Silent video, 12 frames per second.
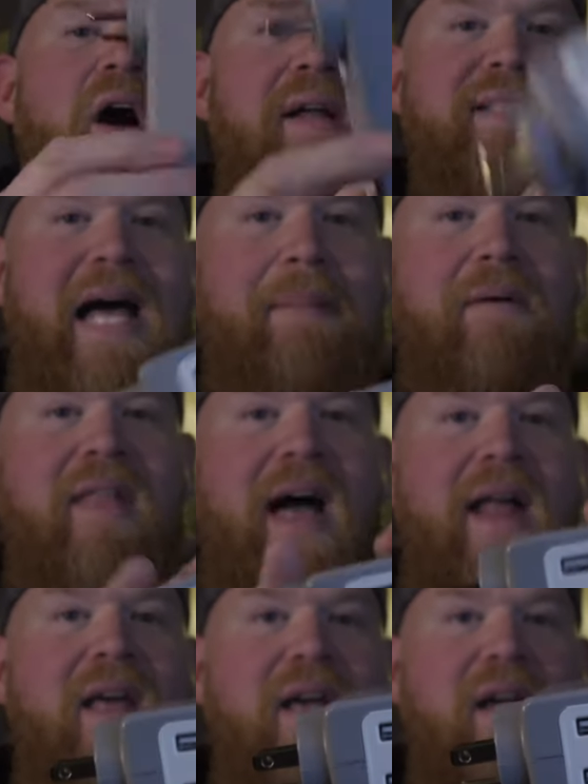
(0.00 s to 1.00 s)
On top of
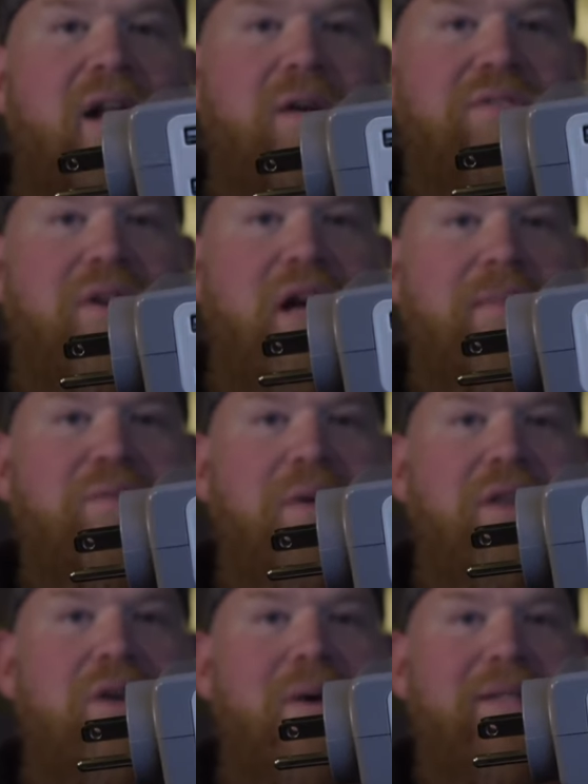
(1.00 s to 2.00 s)
that, it also comes
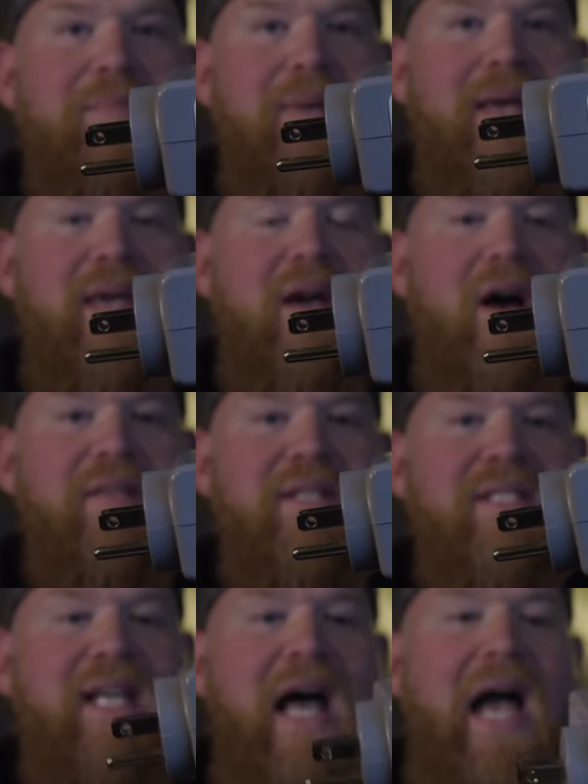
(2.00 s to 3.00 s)
with USB on the
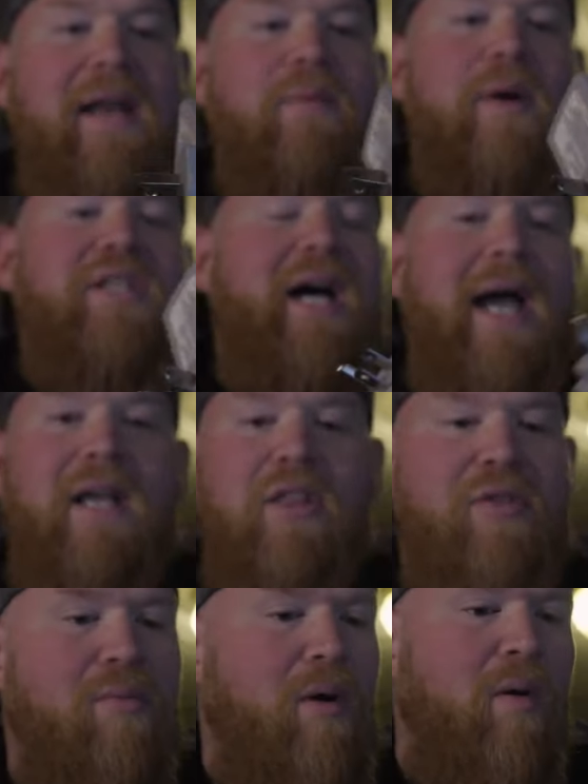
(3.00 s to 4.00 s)
side, which I
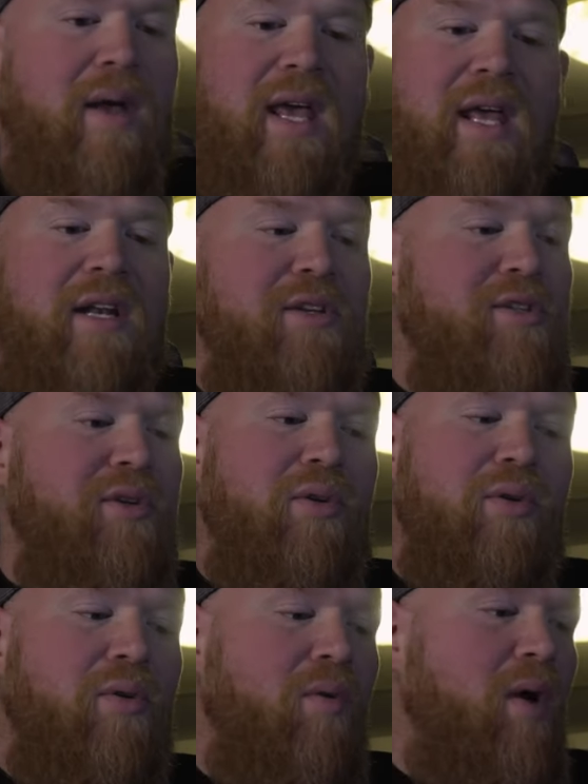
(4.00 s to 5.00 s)
can throw
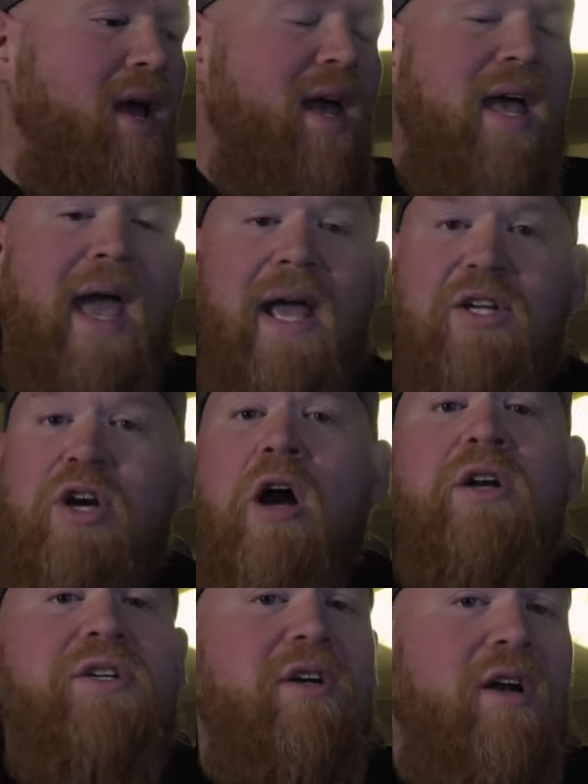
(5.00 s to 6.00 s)
into a
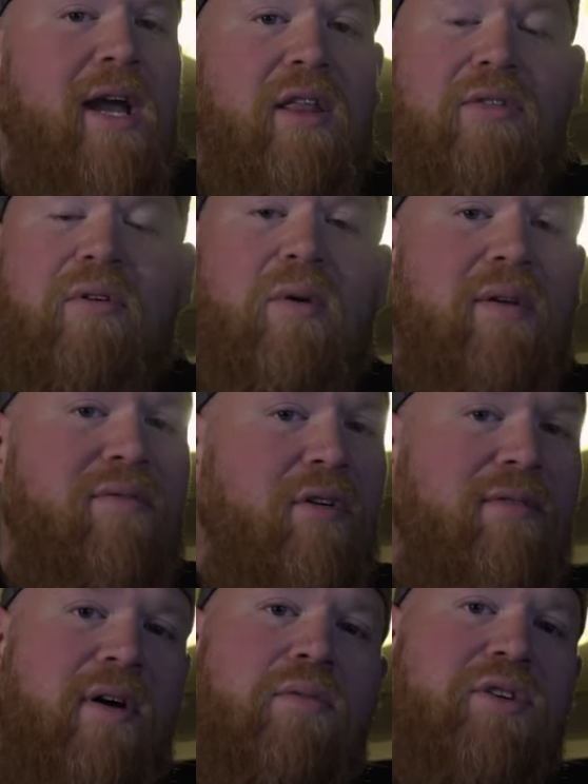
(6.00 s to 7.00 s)
charger, I can throw in
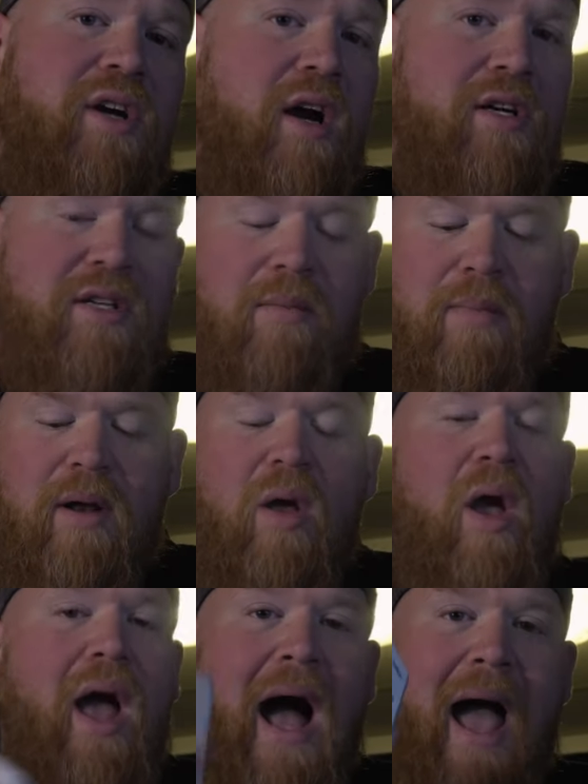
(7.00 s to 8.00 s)
for a phone charger, but
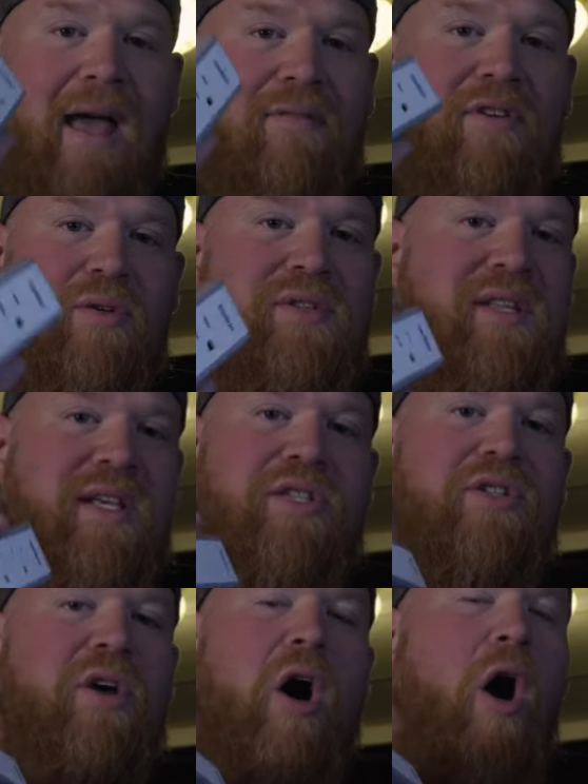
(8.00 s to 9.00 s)
I have used
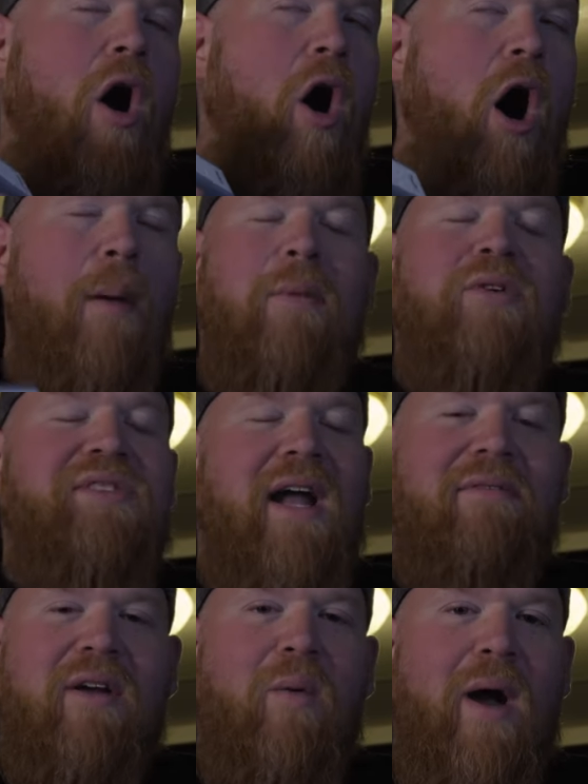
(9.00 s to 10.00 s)
this almost
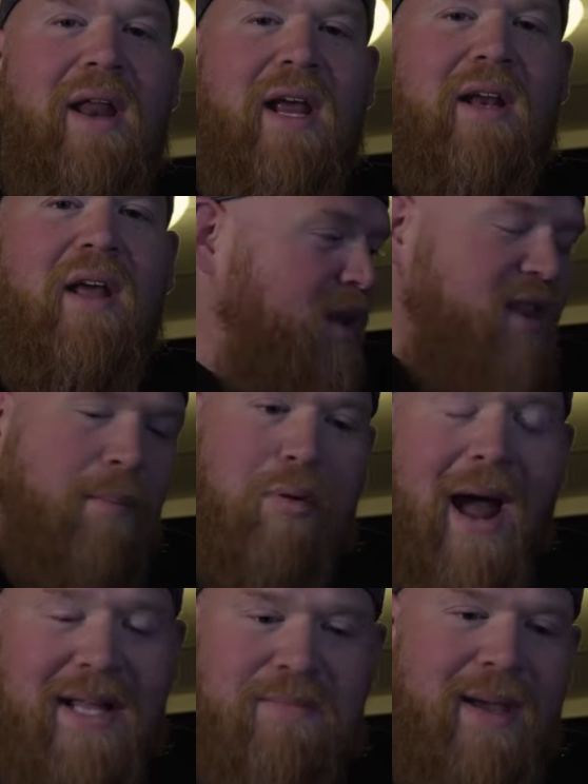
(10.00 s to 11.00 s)
every wedding. When the
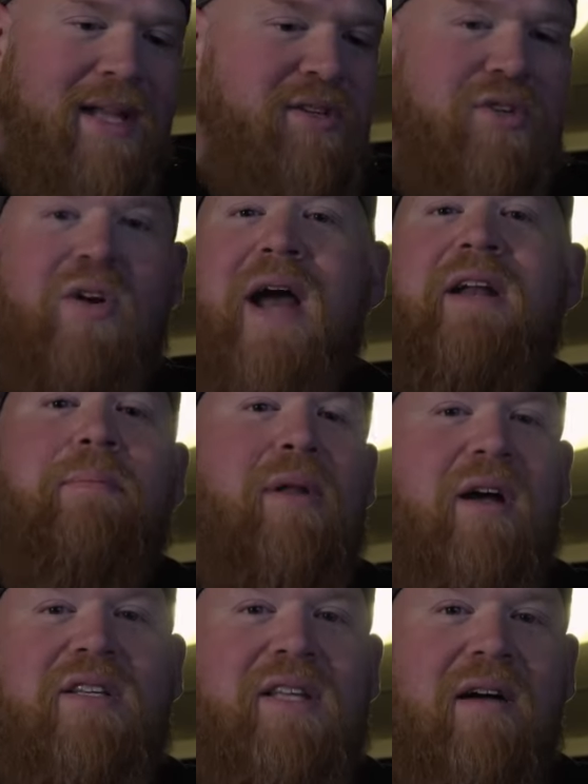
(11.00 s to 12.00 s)
bridesmaids are trying to
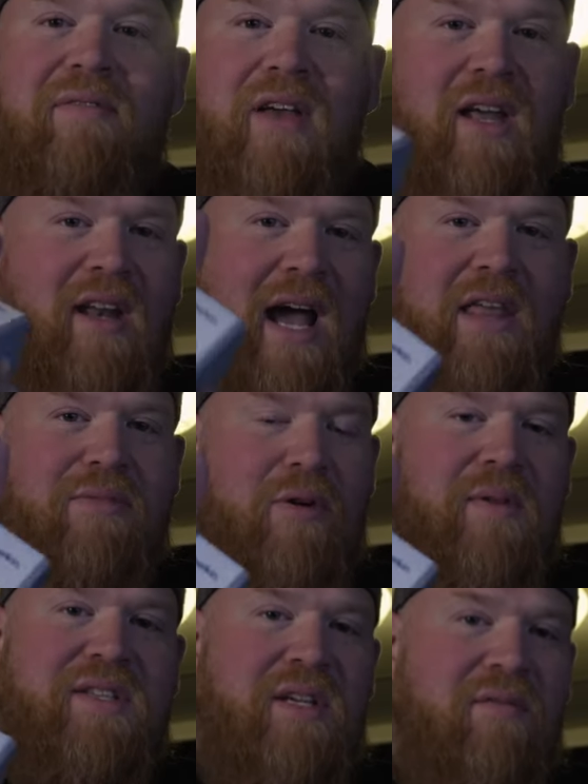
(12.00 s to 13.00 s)
plug stuff in, I
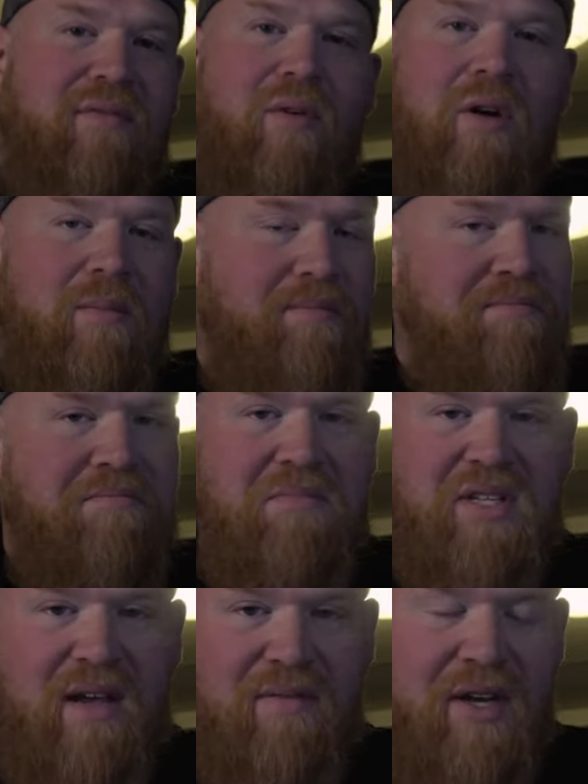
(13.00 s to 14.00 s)
throw this in for them,
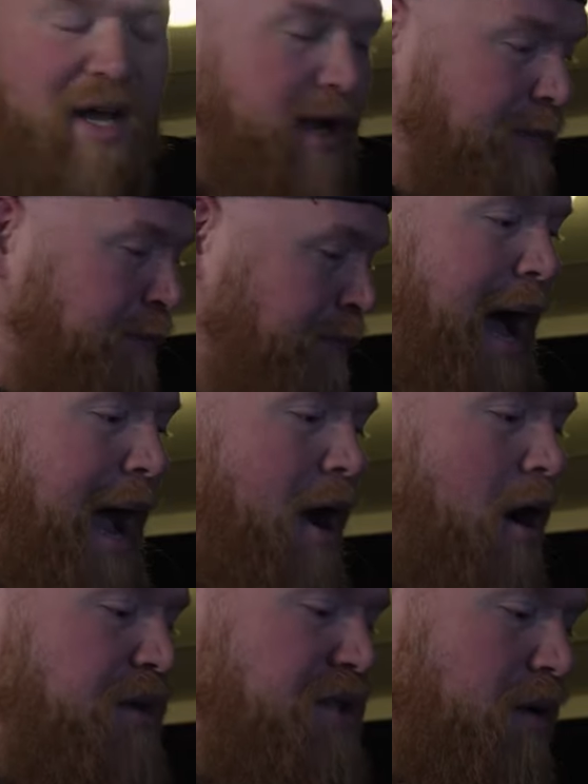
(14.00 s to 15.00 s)
save the day. I
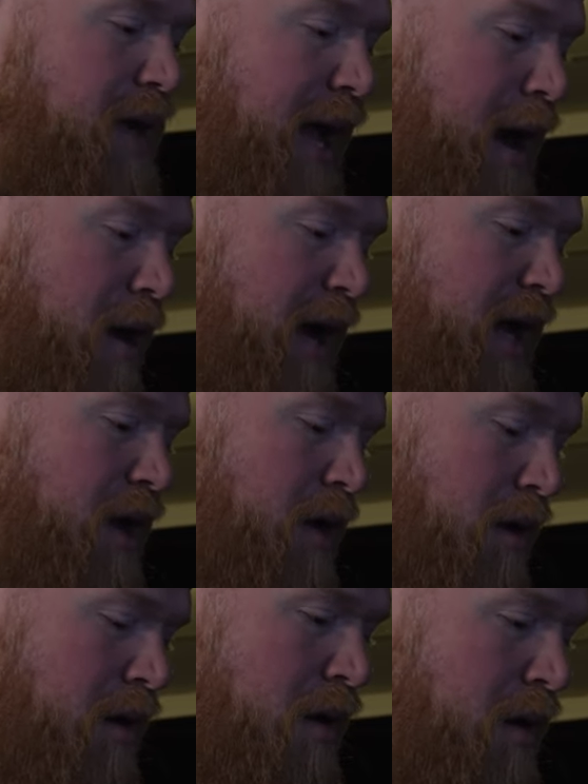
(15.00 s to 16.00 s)
also carry
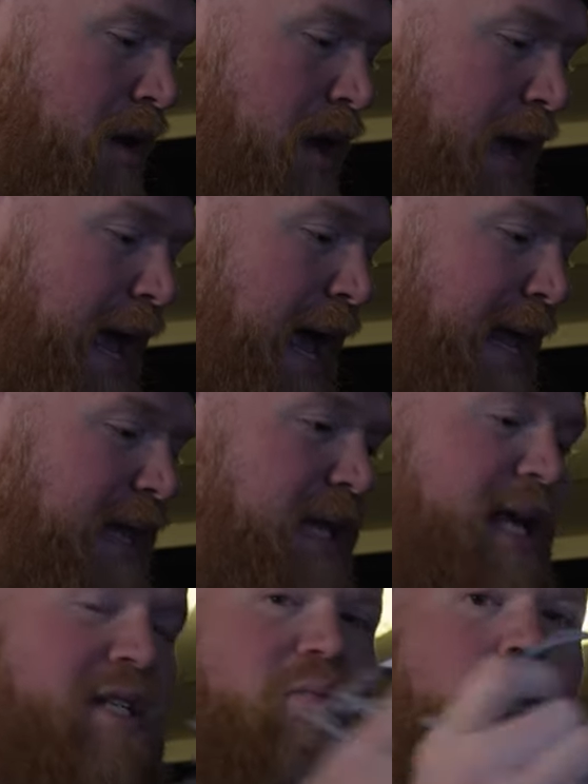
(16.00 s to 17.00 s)
at
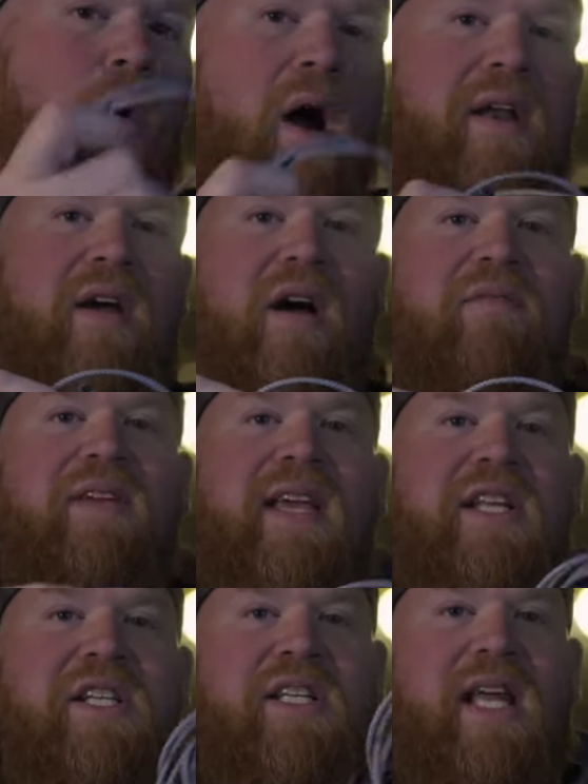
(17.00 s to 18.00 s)
least one of
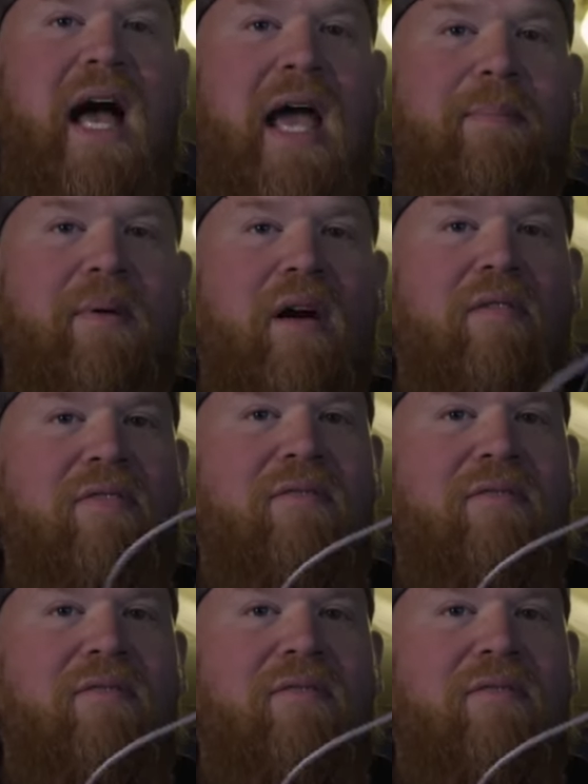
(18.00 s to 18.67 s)
each type of